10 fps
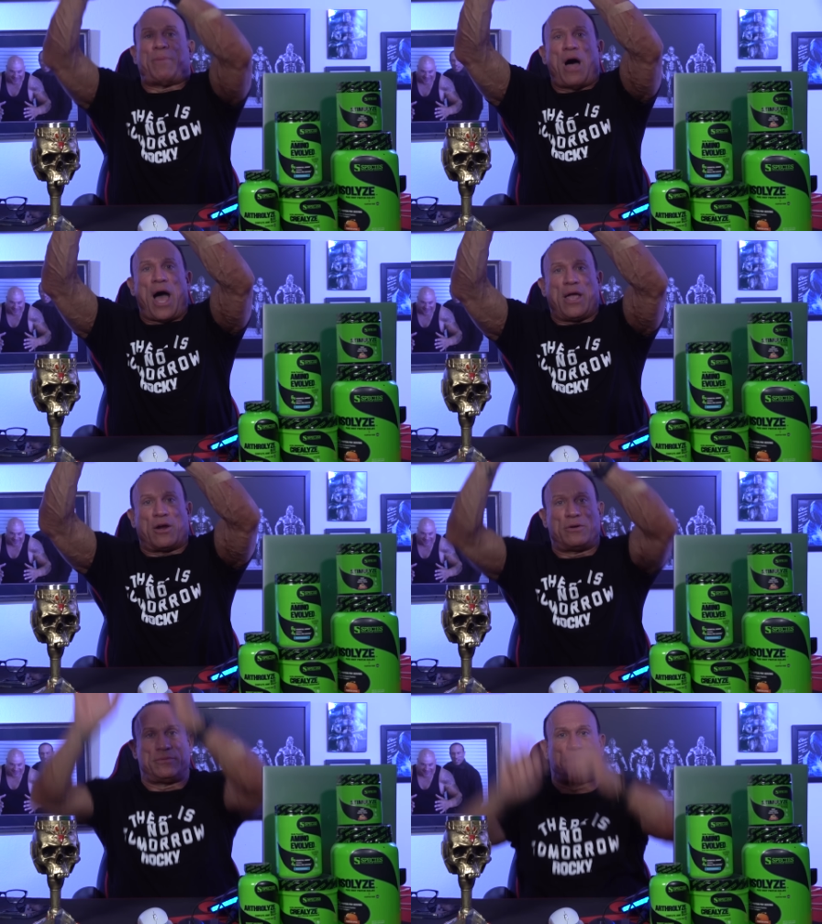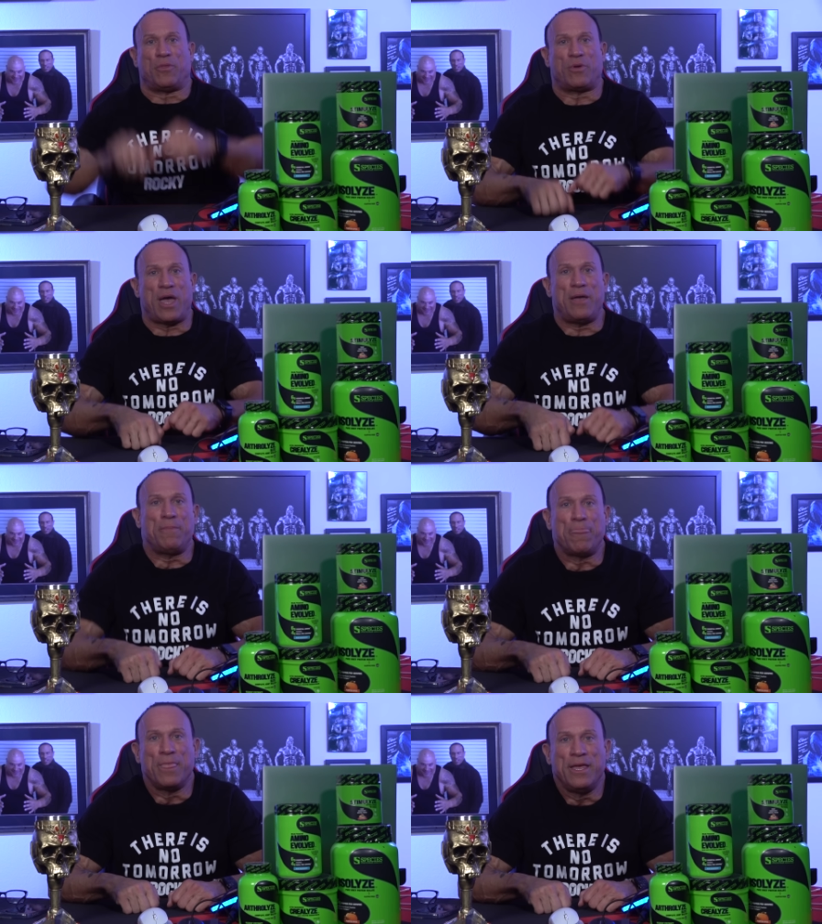higher,
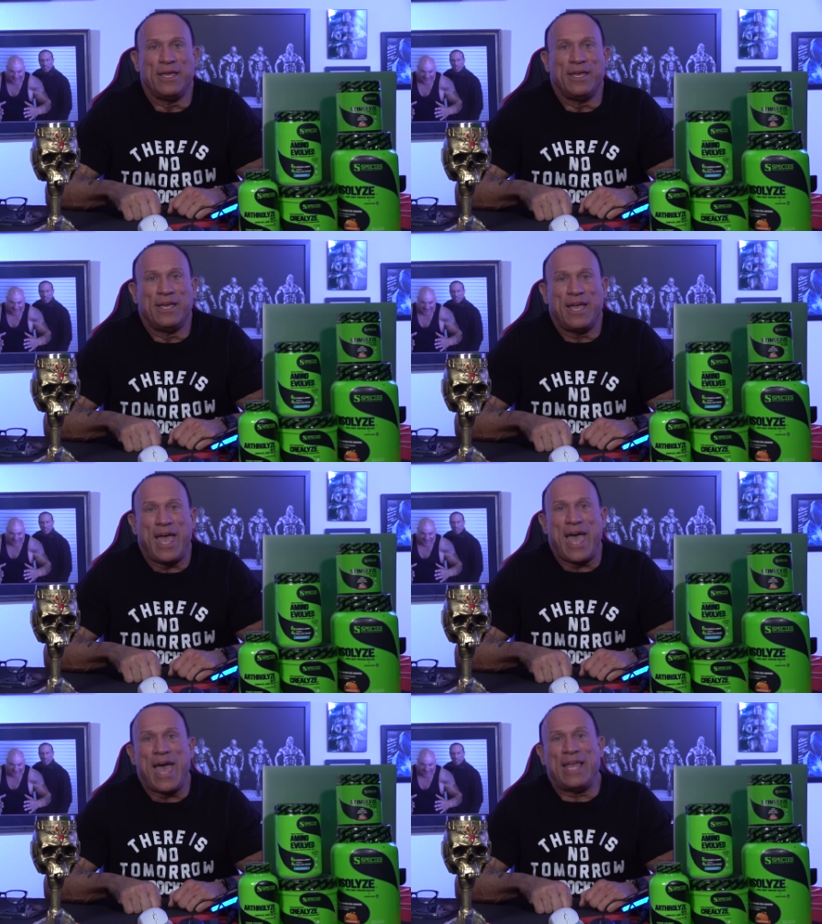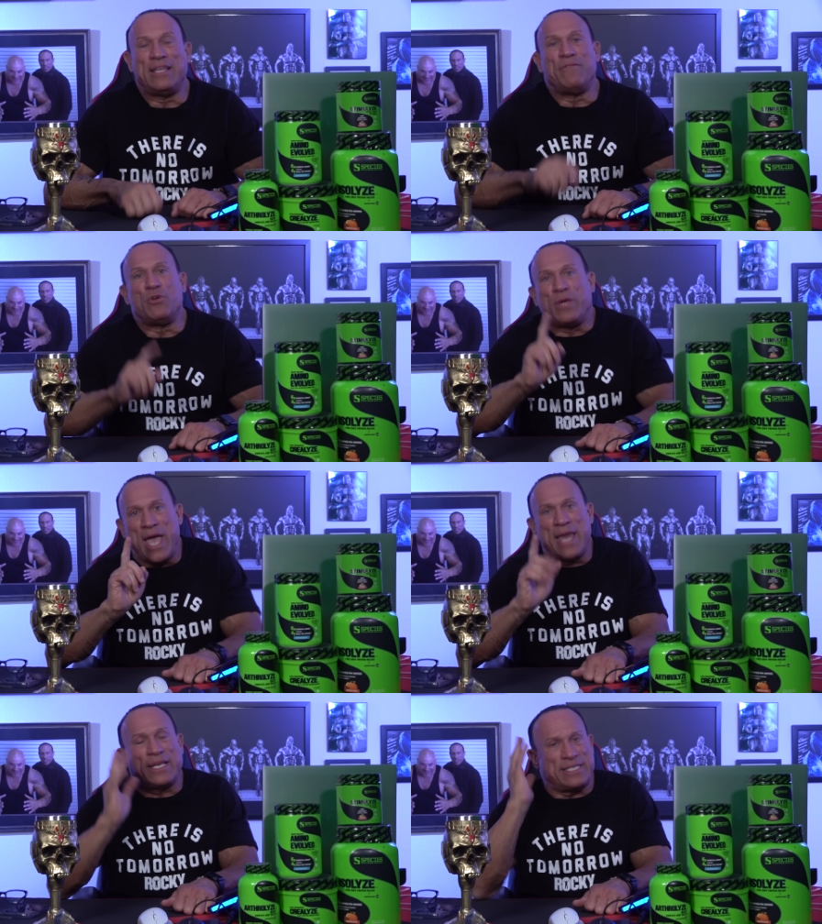okay? And if you
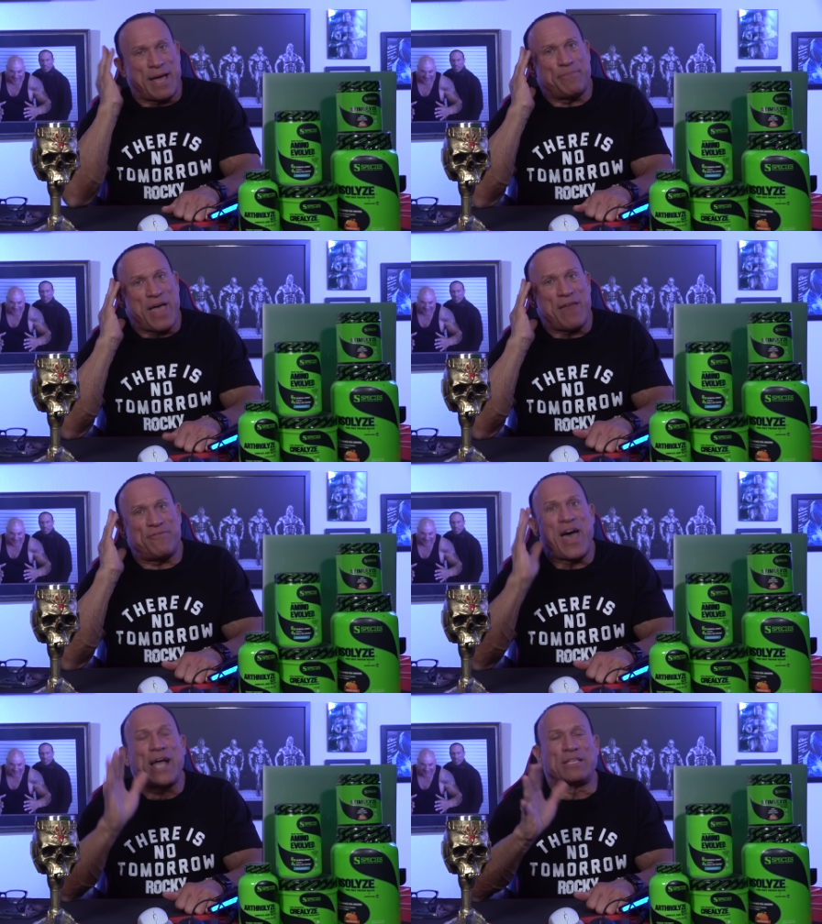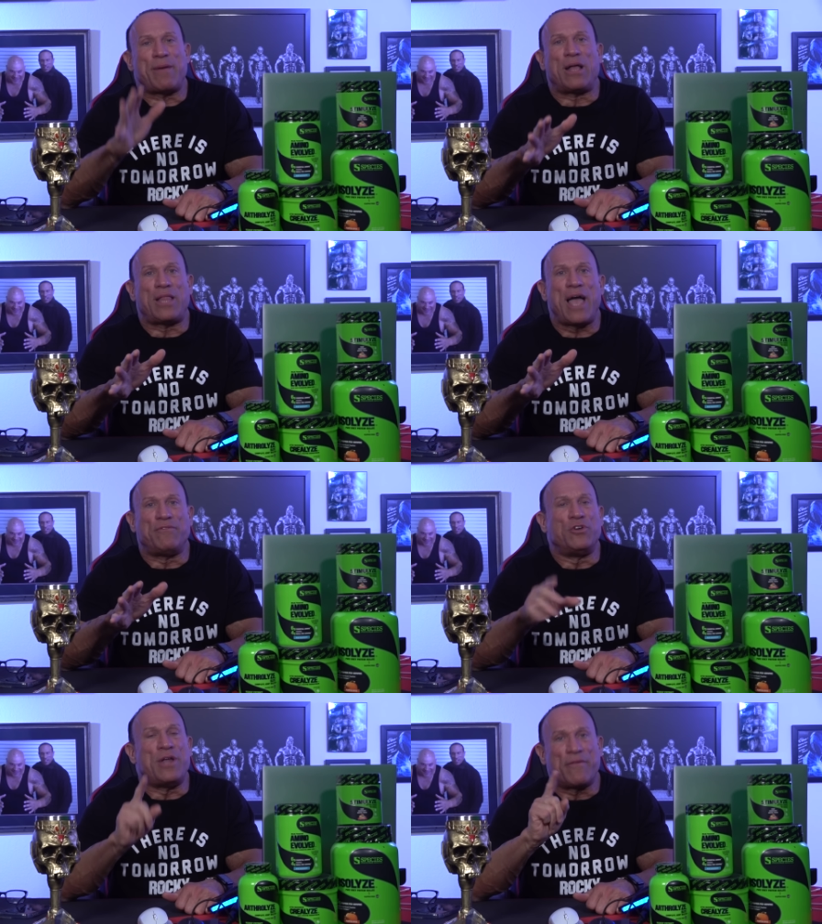can't accept that fact about
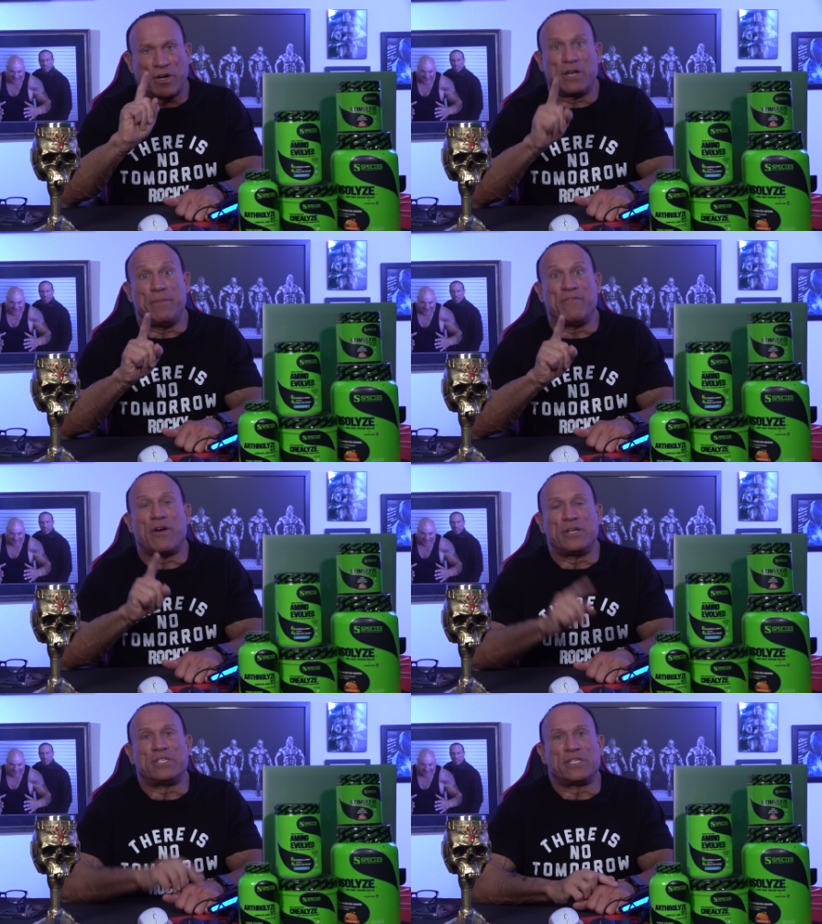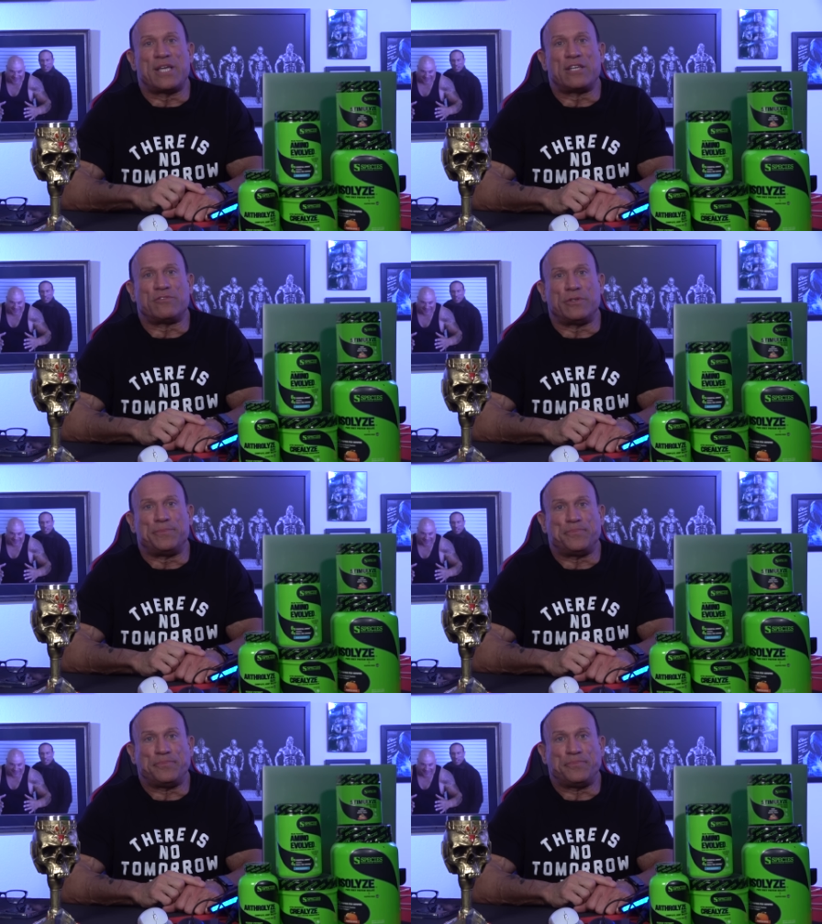life, you're never going to be very successful.